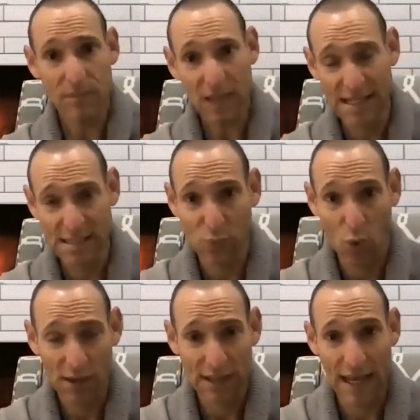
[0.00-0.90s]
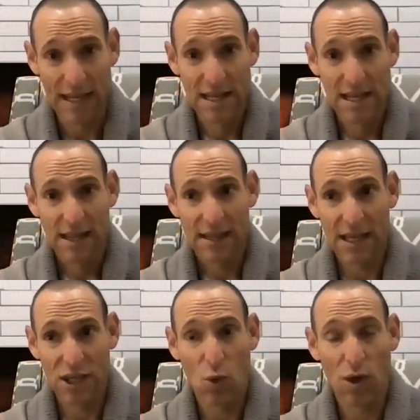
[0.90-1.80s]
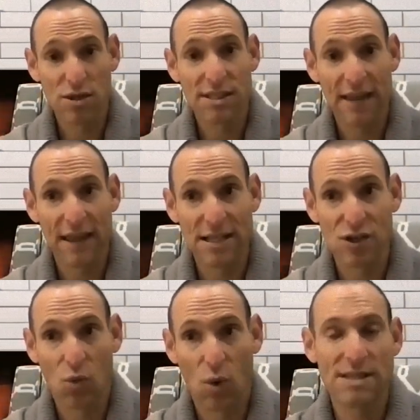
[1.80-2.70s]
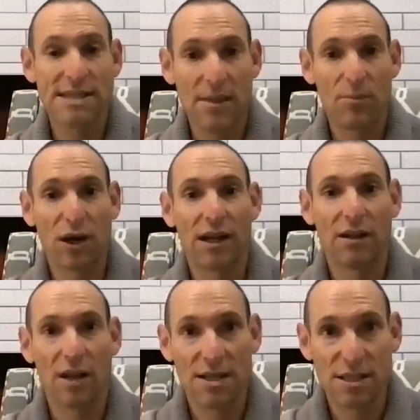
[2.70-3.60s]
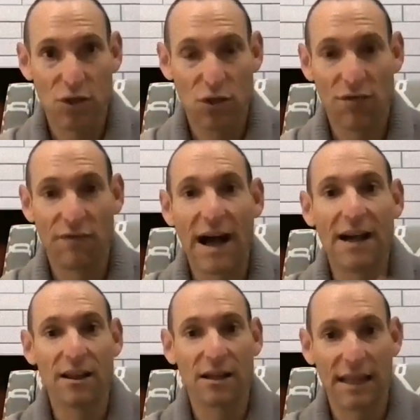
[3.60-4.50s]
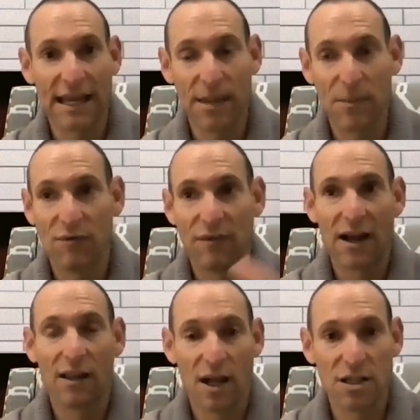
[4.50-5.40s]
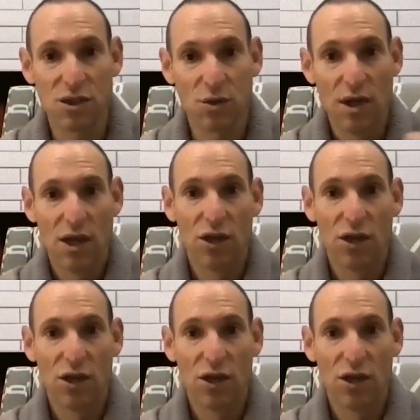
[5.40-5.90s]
It's important that you understand that. So we say bringing a lawsuit. You file a claim, you file a lawsuit.